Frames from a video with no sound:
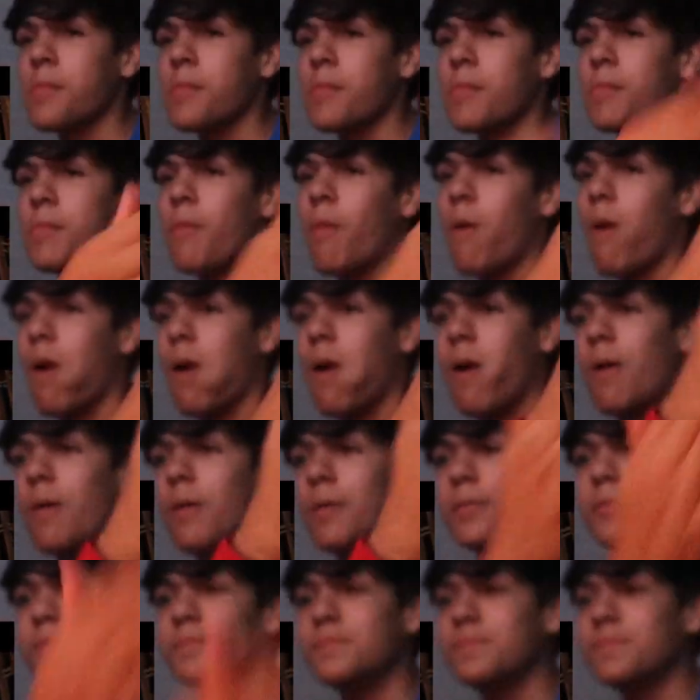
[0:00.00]

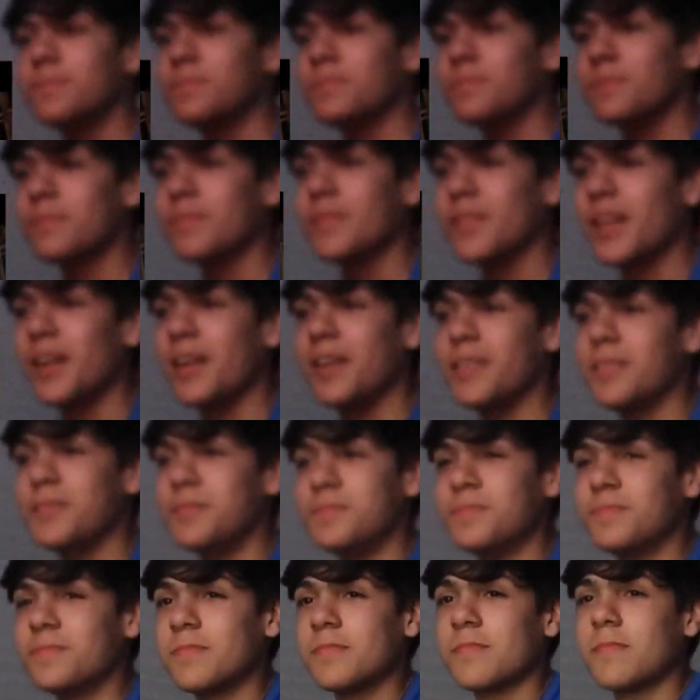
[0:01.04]

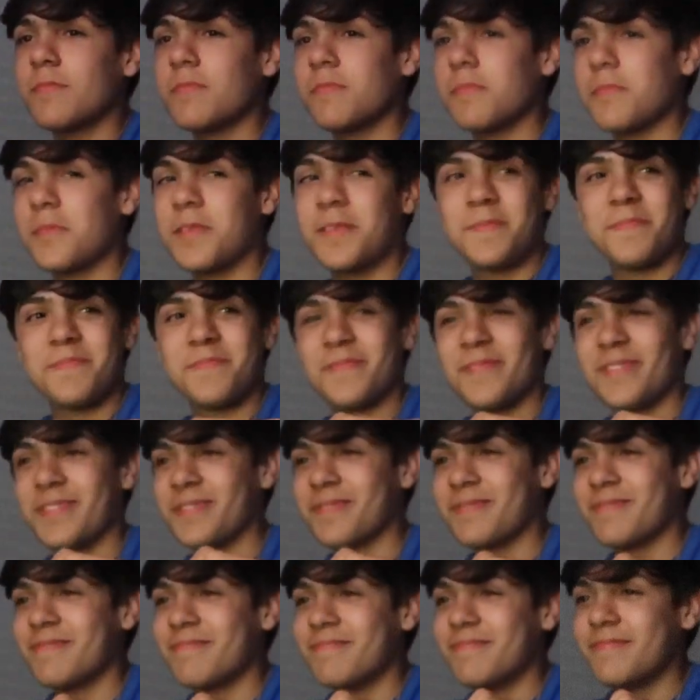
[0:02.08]

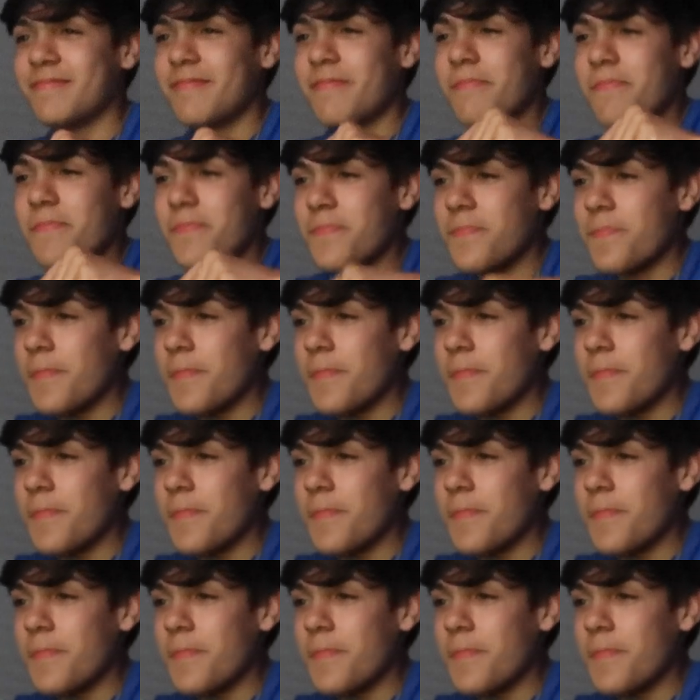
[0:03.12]
This person isn't speaking.